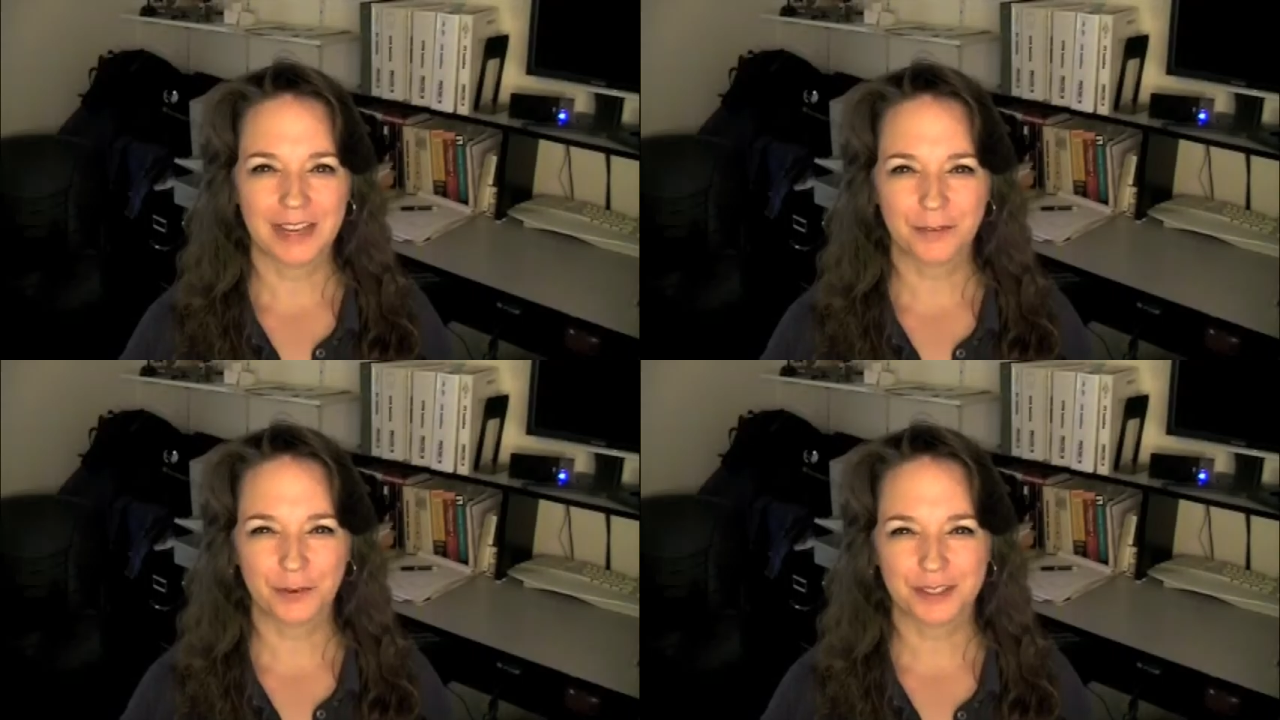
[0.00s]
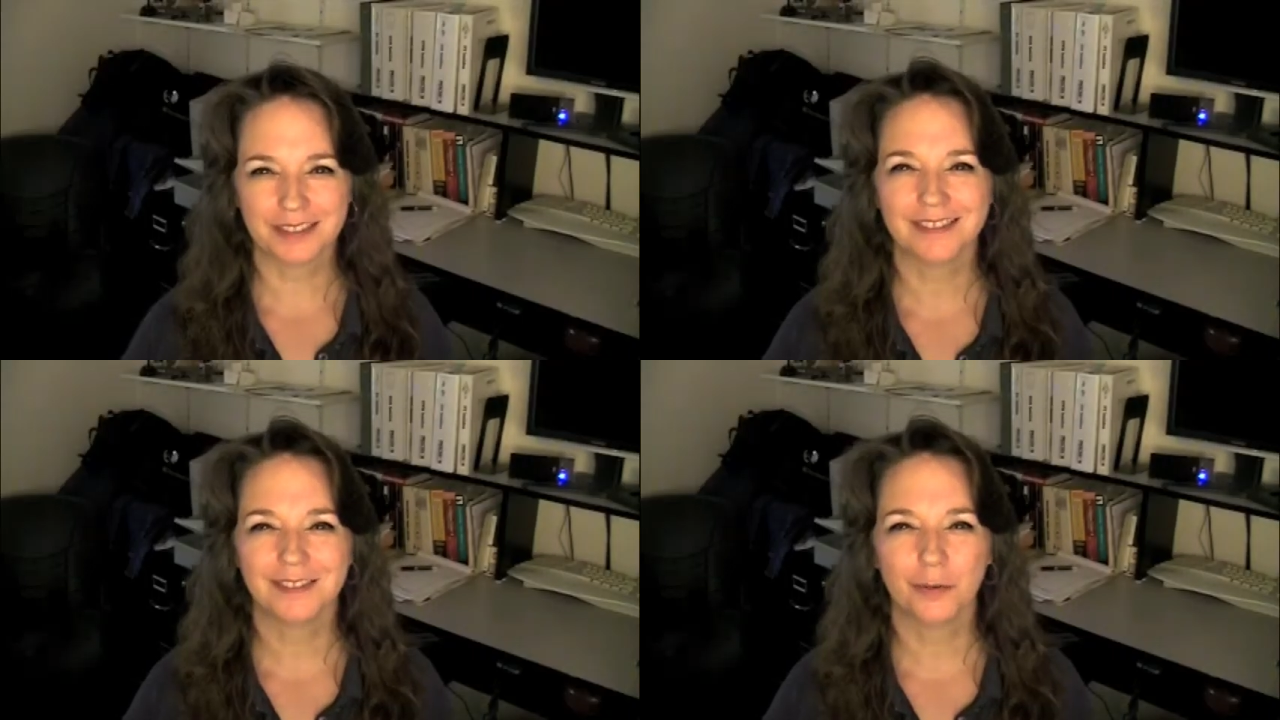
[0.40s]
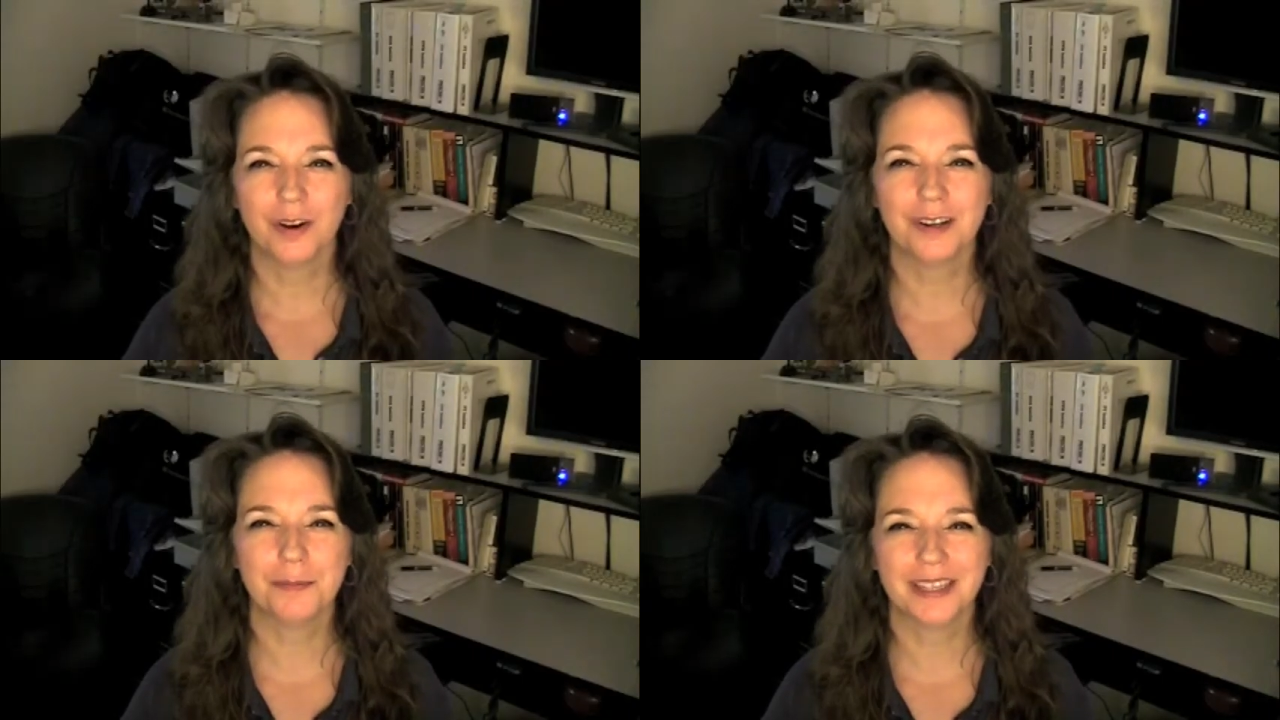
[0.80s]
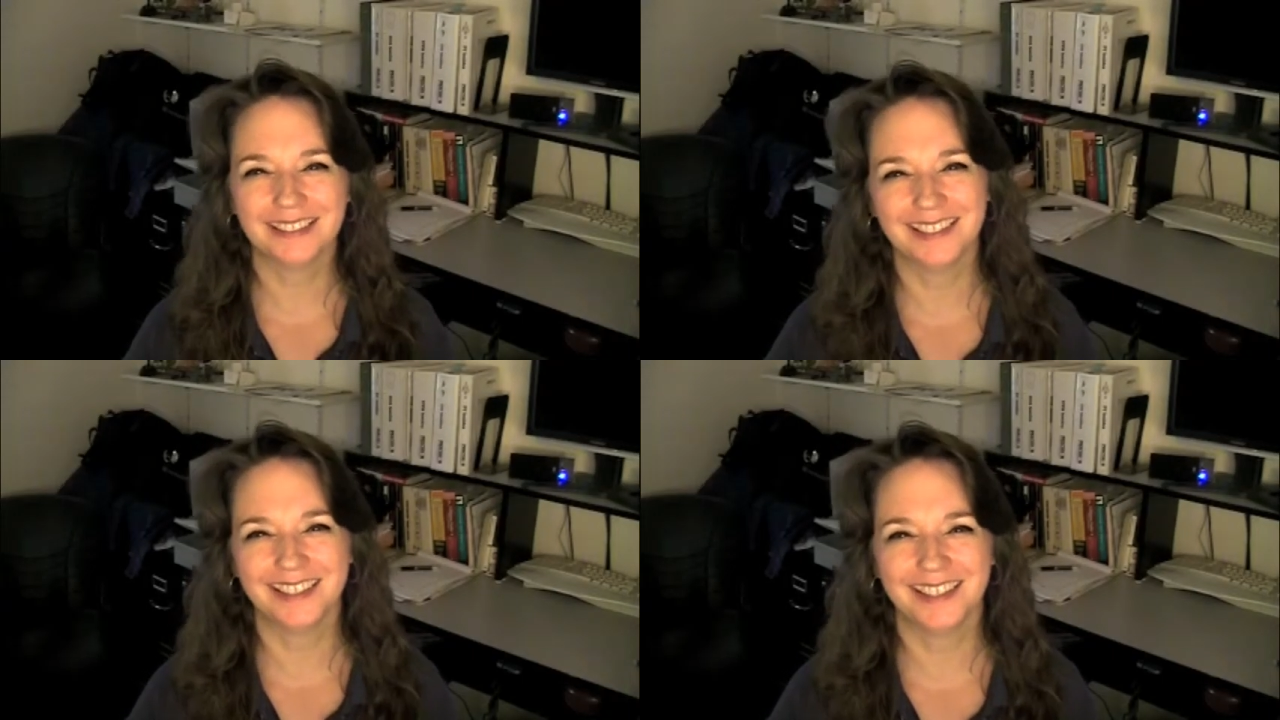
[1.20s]
folks, welcome back
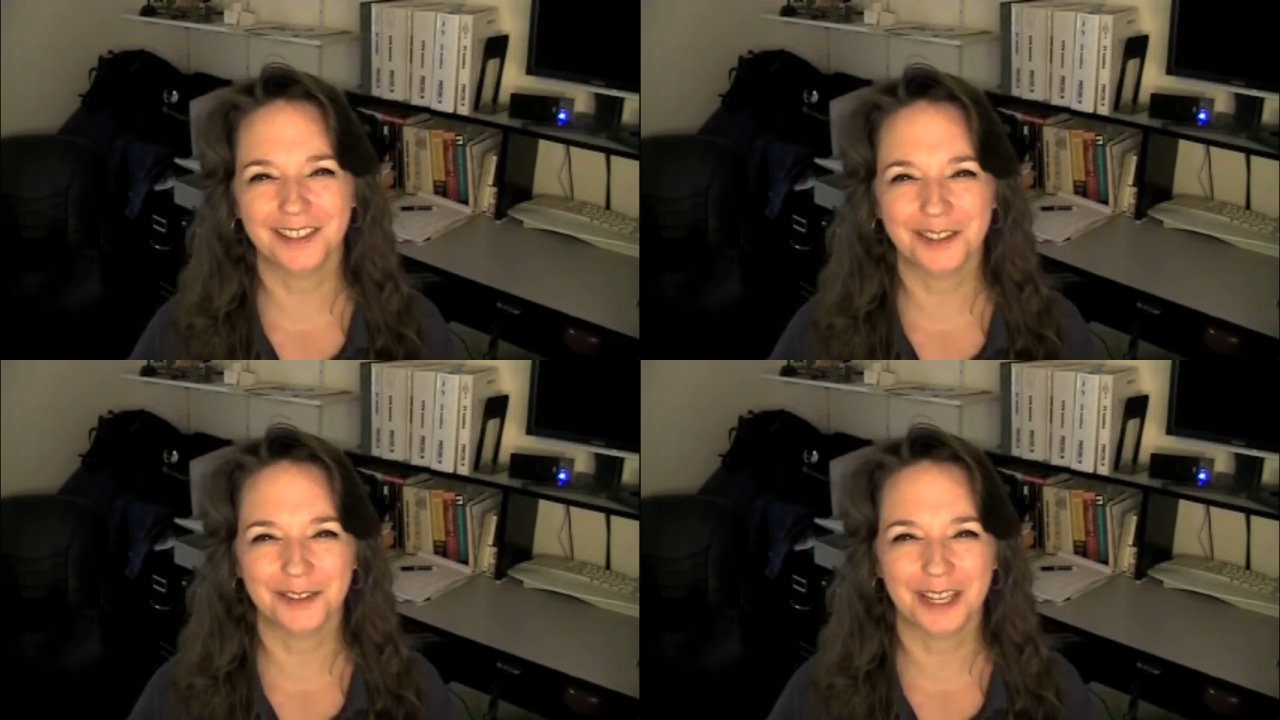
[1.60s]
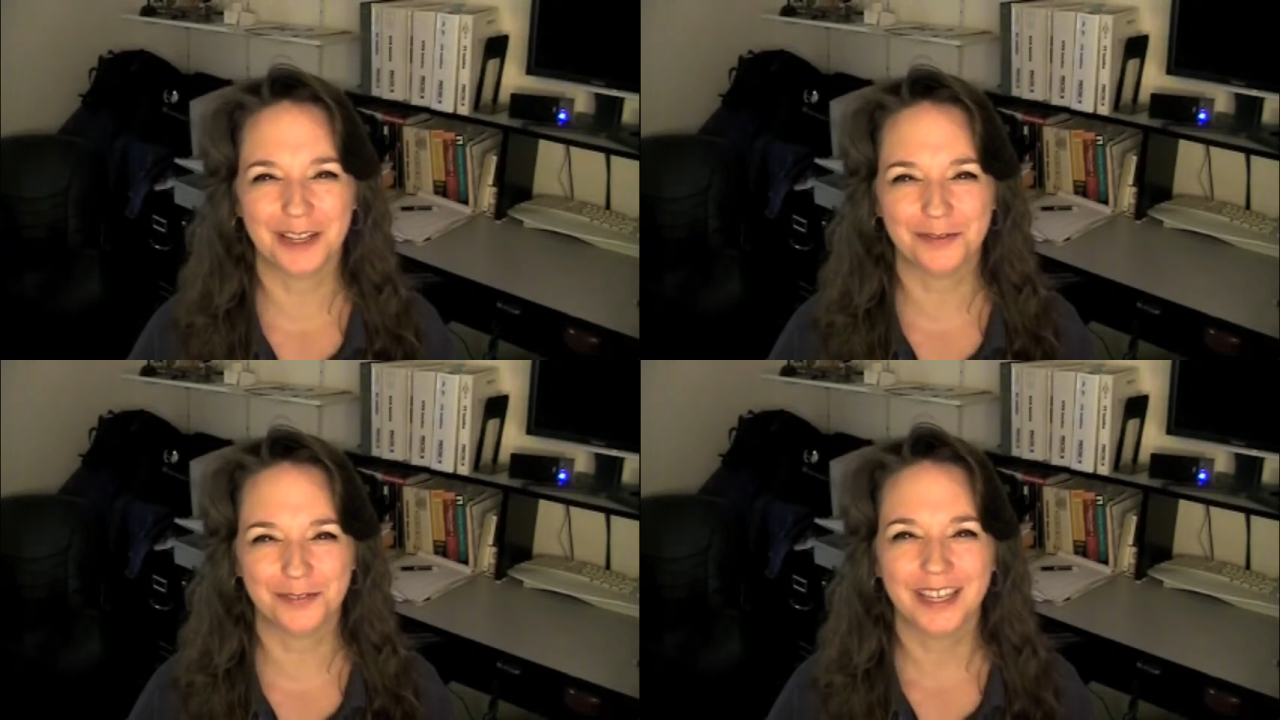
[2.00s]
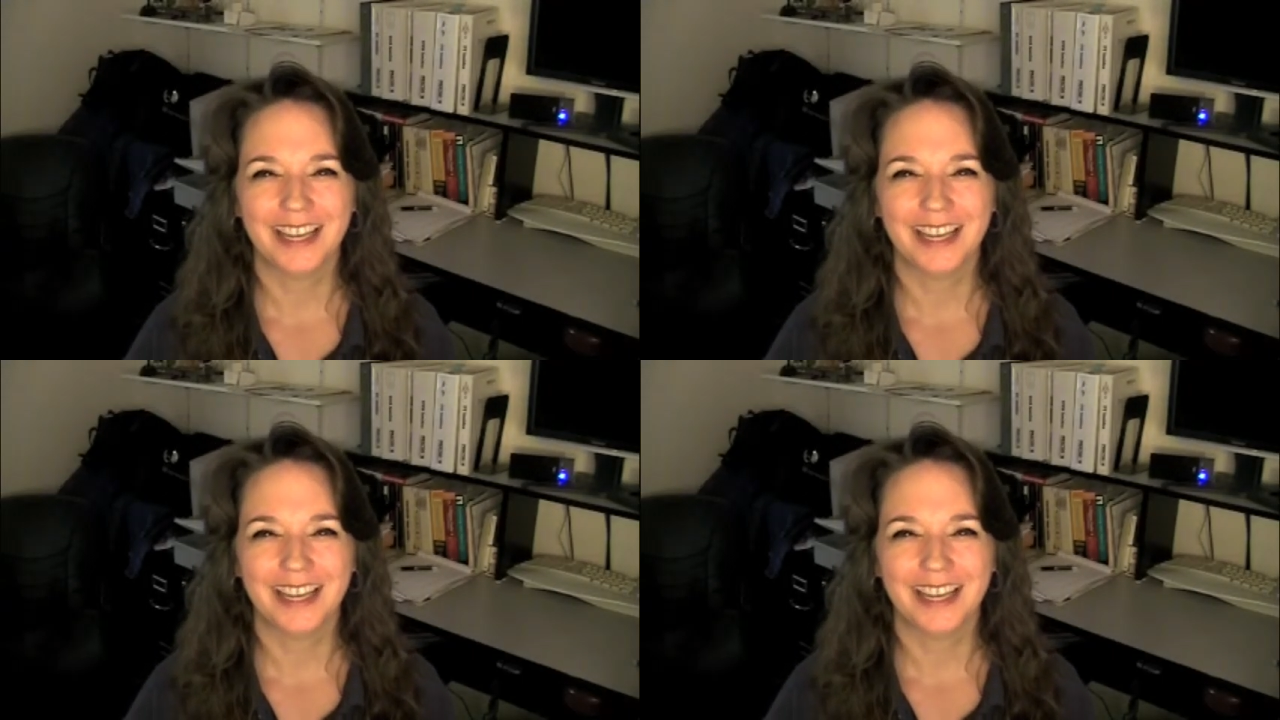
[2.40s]
to Get a Healthier Life.